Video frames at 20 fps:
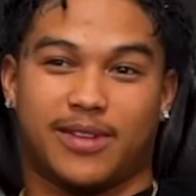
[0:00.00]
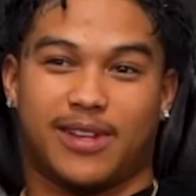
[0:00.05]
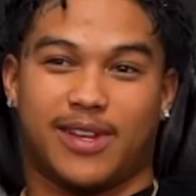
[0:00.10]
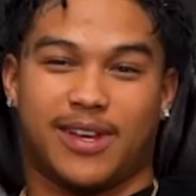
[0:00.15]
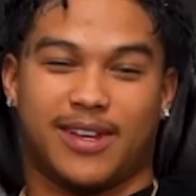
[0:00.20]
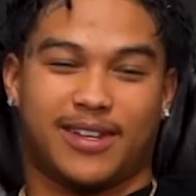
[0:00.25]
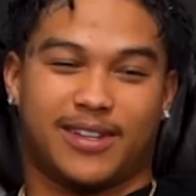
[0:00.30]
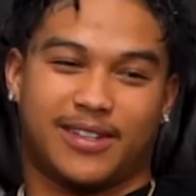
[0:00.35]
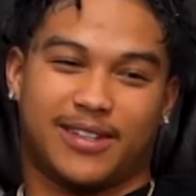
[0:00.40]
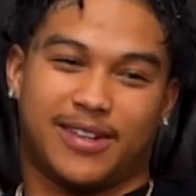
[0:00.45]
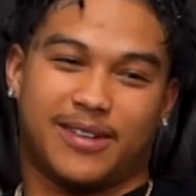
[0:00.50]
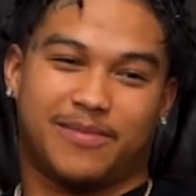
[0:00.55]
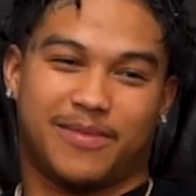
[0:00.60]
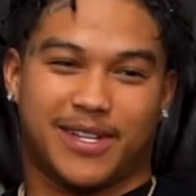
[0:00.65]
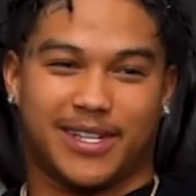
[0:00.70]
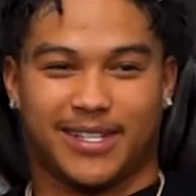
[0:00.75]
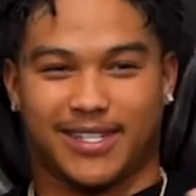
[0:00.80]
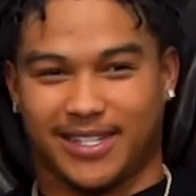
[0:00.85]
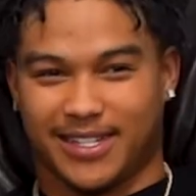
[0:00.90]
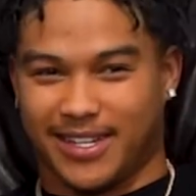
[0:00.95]
Like, you know, I'm
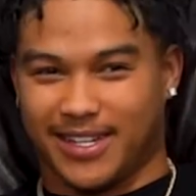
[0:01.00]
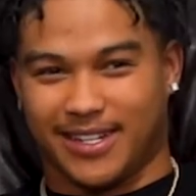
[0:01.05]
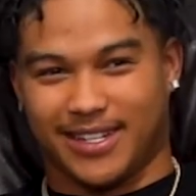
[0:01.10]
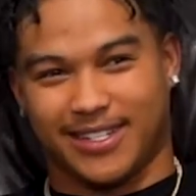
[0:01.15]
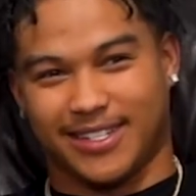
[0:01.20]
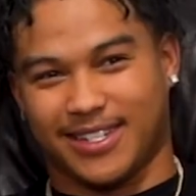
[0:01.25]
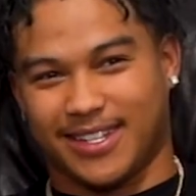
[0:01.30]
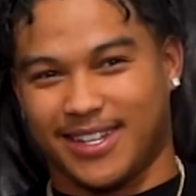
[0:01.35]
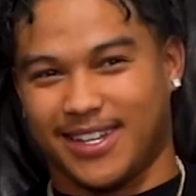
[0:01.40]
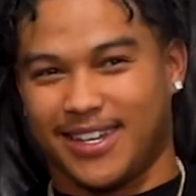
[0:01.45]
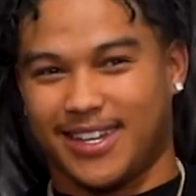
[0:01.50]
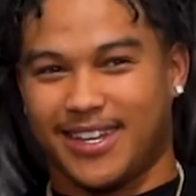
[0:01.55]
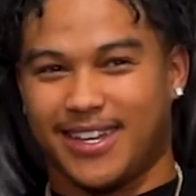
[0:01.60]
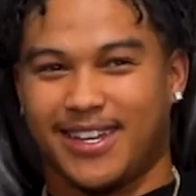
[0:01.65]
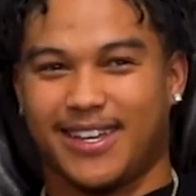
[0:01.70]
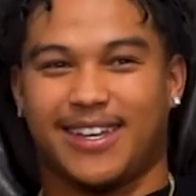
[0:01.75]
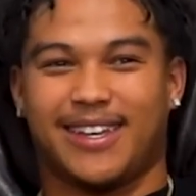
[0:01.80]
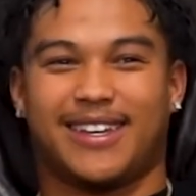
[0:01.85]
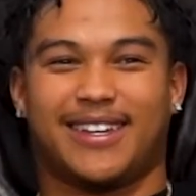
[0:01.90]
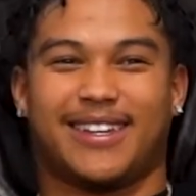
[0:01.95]
like, shit,
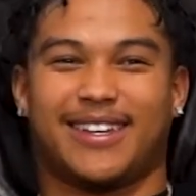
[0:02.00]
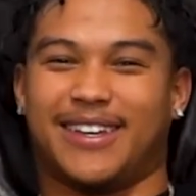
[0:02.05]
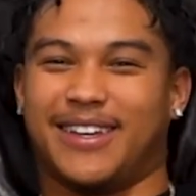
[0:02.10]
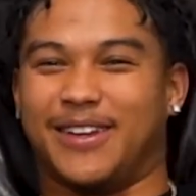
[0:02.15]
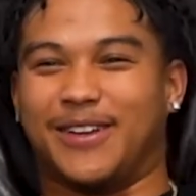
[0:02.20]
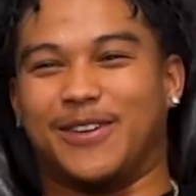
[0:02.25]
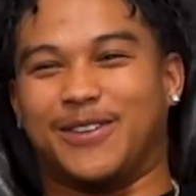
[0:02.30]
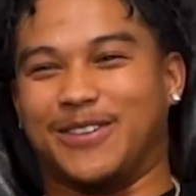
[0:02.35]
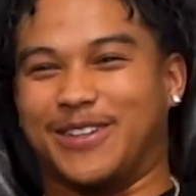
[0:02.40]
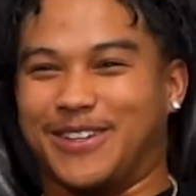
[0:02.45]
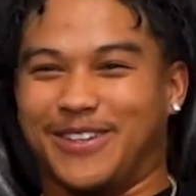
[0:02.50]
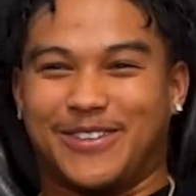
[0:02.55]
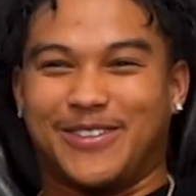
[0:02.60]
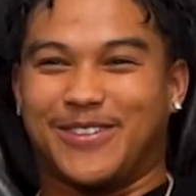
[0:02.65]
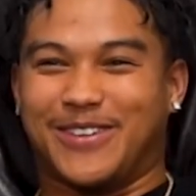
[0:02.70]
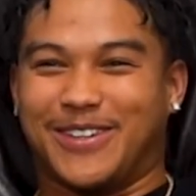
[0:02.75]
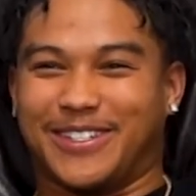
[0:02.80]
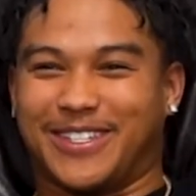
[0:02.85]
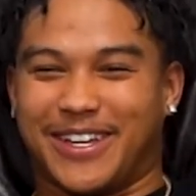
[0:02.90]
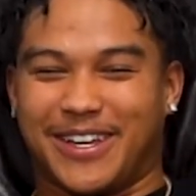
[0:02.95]
it only, you know
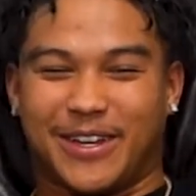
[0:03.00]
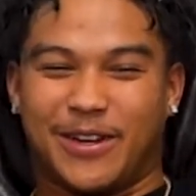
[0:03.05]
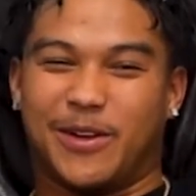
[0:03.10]
what I'm saying?